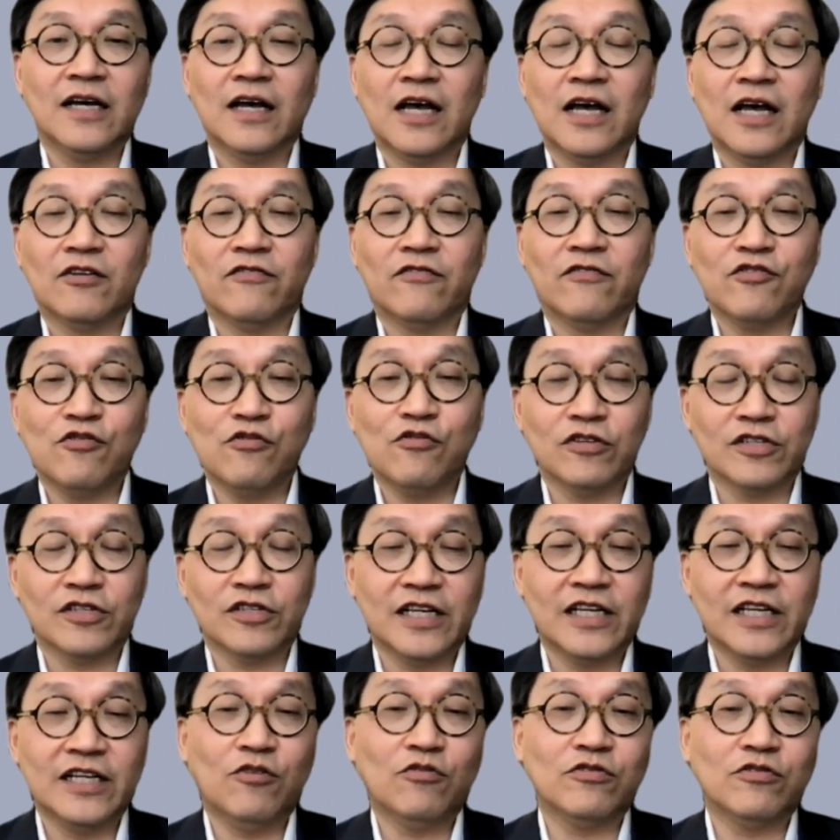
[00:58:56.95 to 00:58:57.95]
And of course,
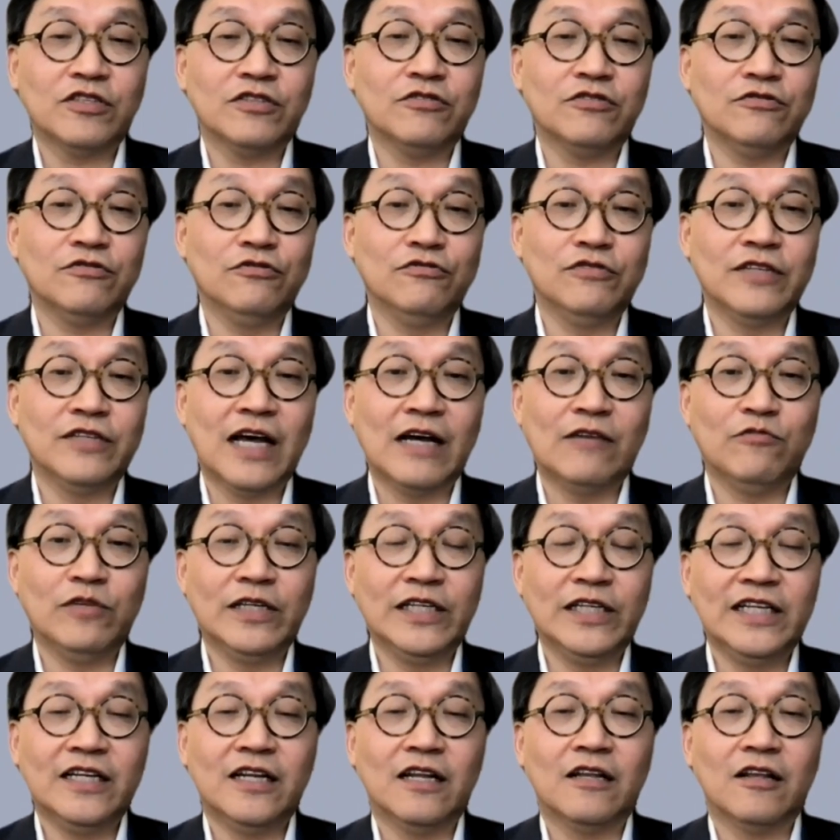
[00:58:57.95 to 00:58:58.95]
in order to do that, we
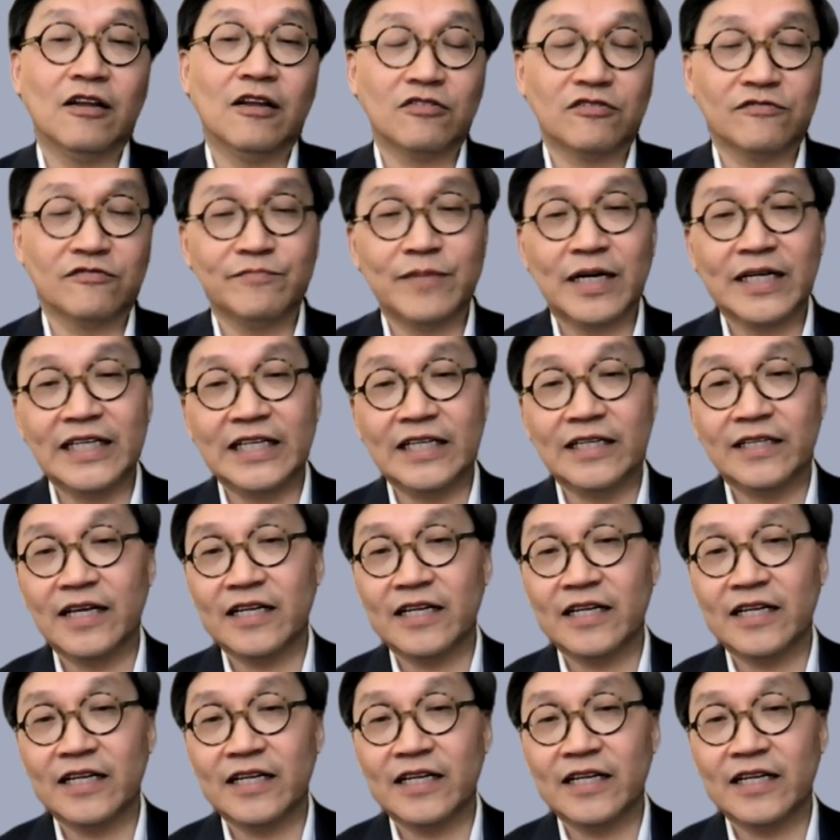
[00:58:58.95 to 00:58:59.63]
need a lot of money.